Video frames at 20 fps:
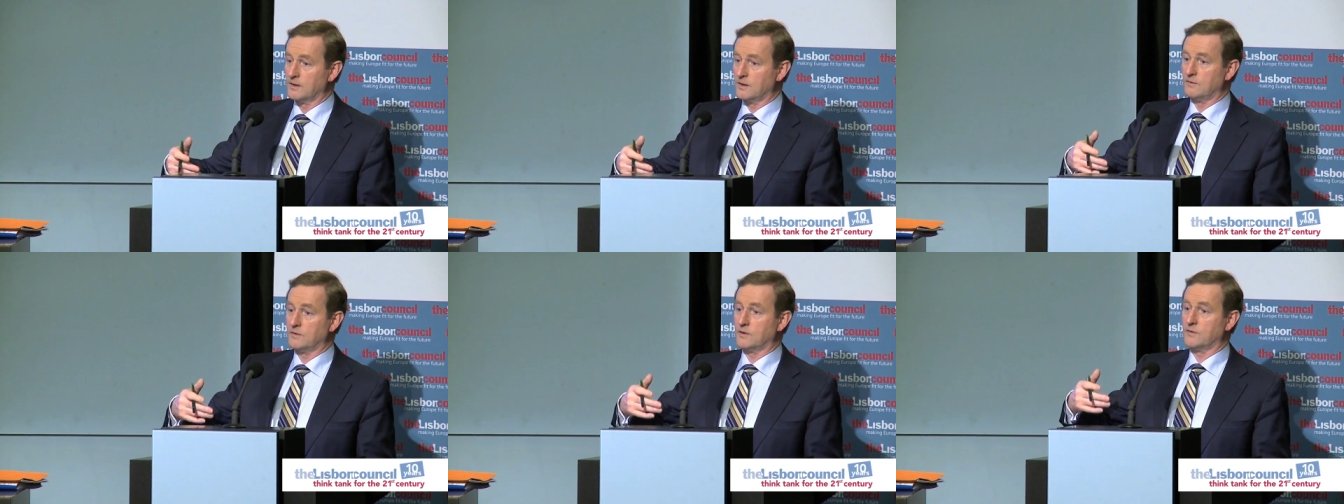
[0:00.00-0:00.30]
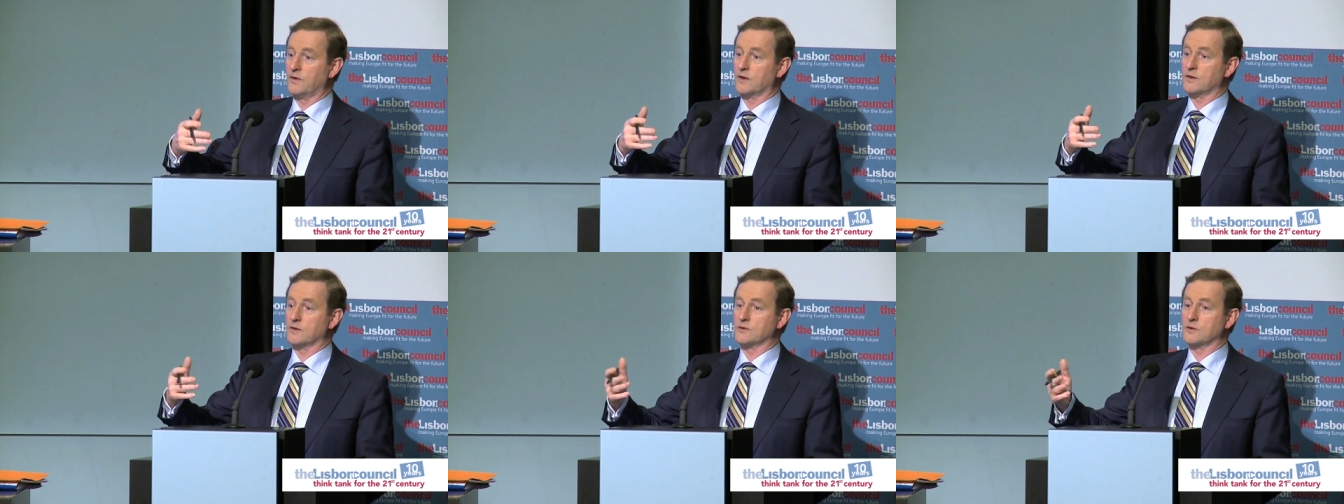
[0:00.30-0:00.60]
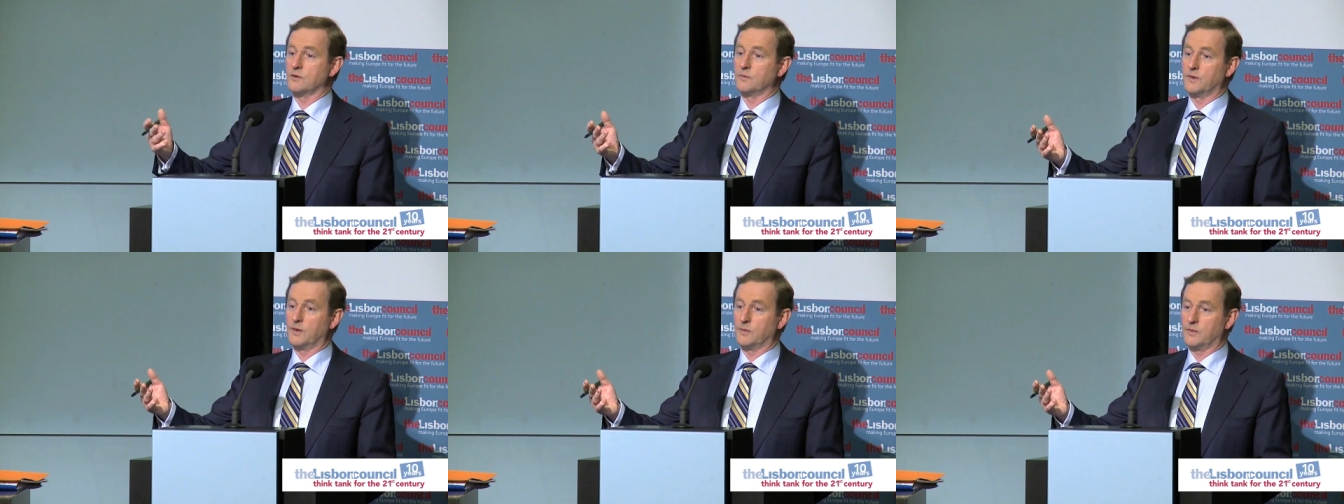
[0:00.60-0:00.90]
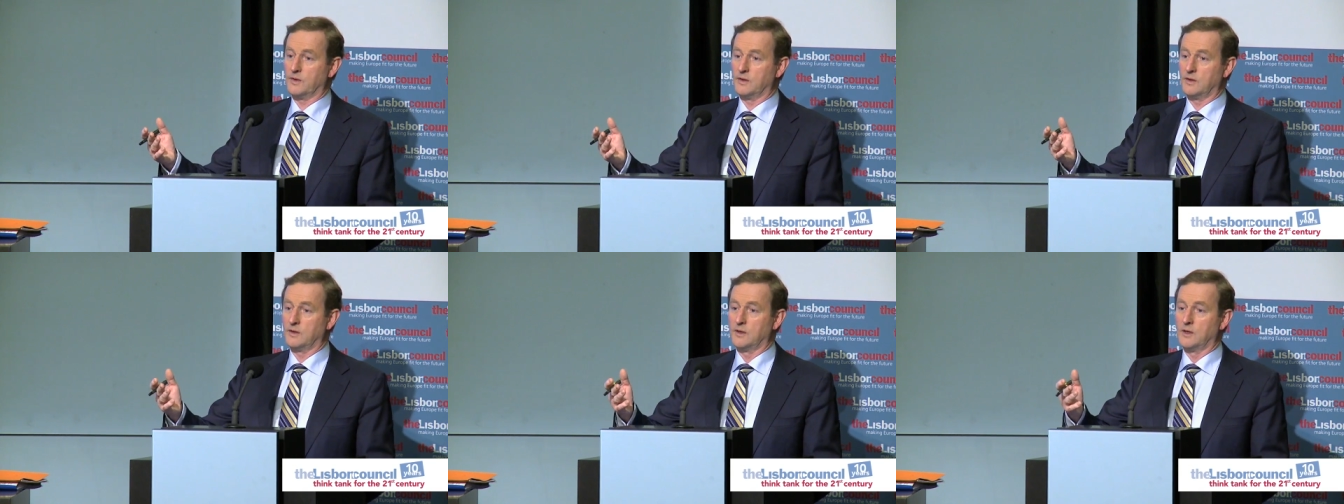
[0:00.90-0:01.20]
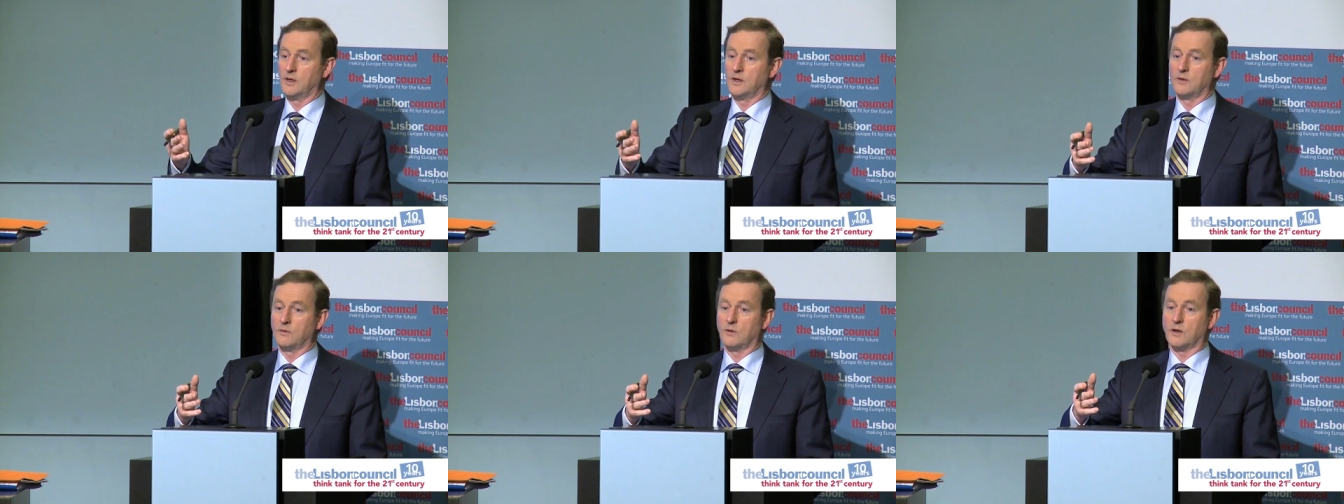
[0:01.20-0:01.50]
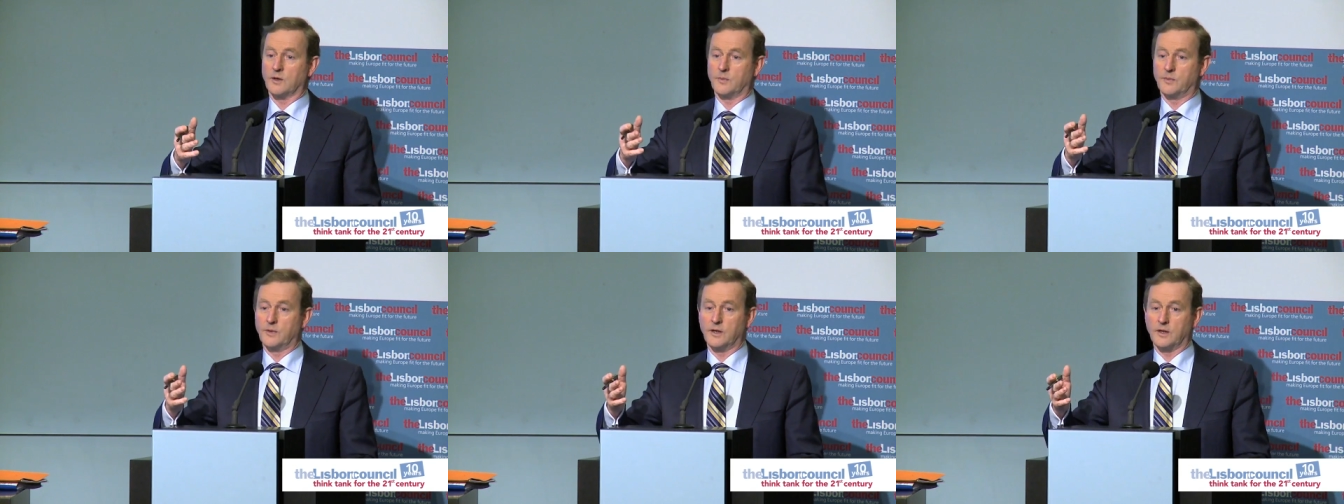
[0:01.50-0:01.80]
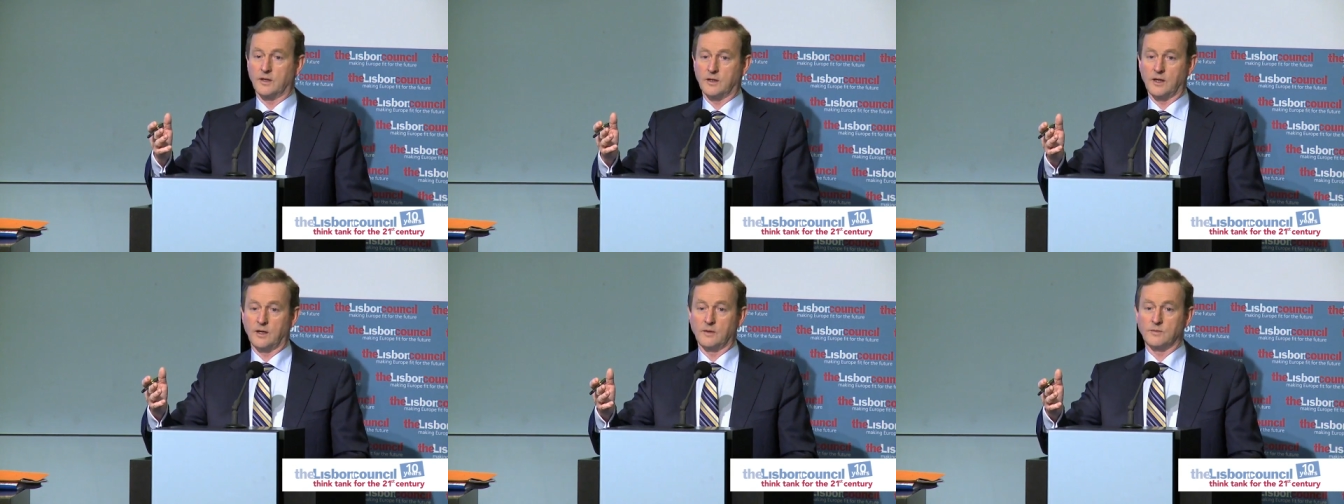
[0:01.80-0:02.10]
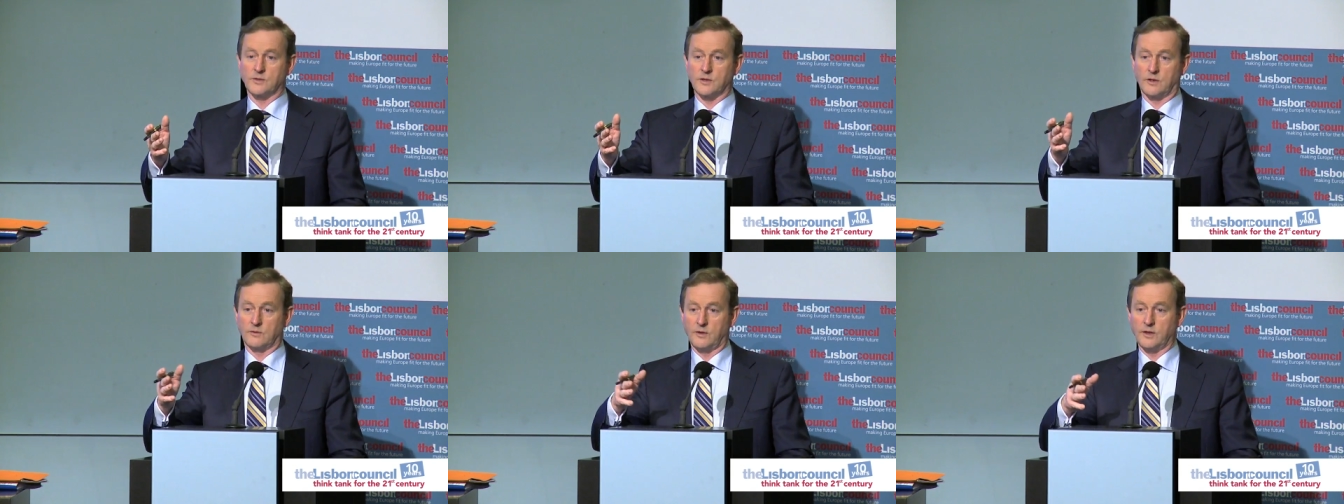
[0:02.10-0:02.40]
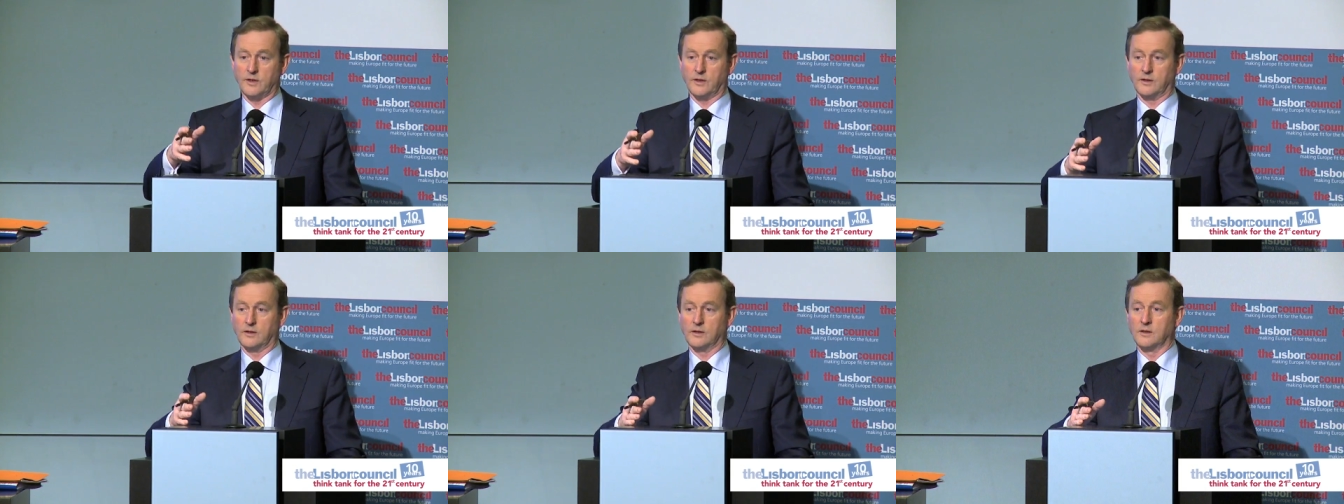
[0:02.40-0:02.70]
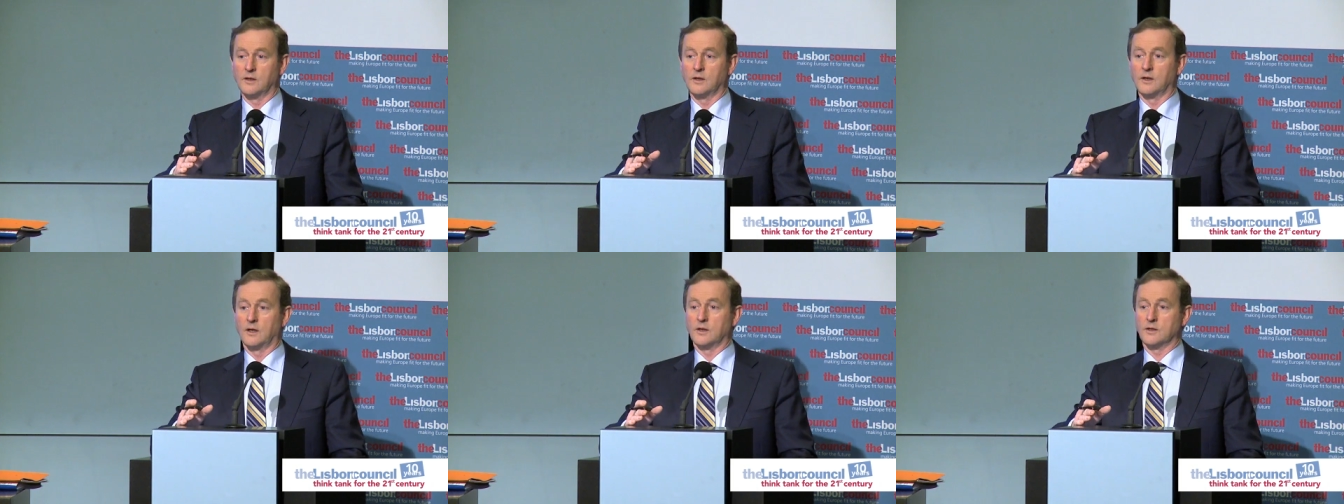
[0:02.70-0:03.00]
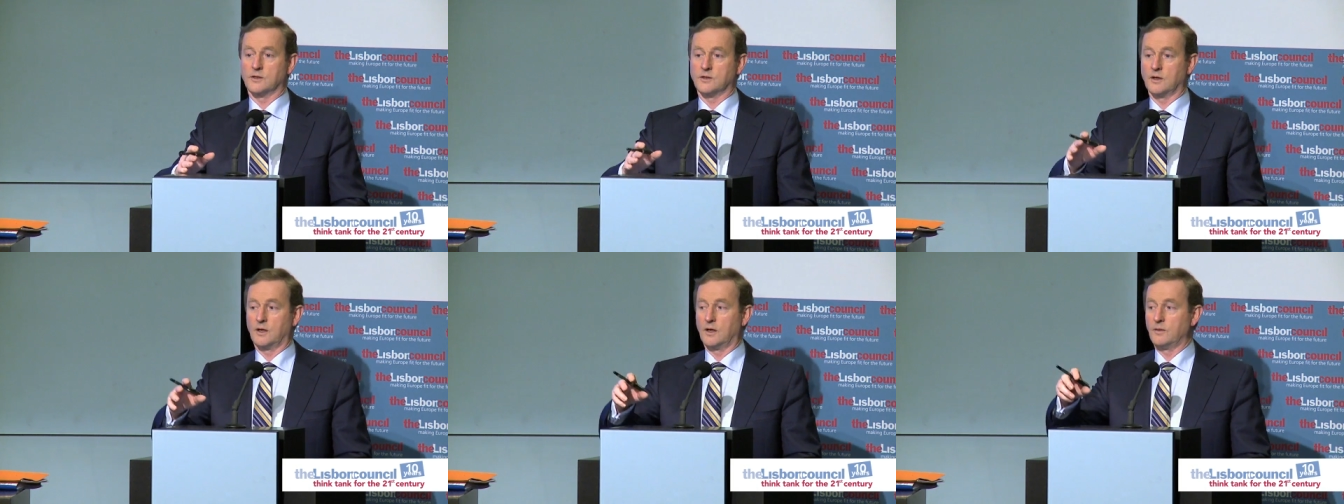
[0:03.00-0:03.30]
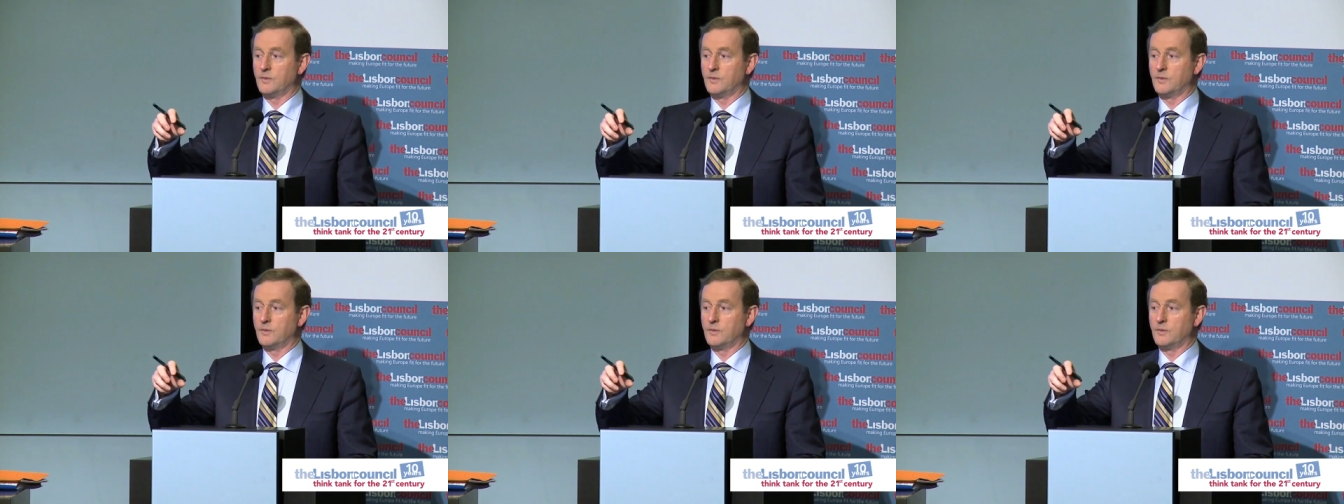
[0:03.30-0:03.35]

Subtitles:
given the fact that some people want to play games already and say,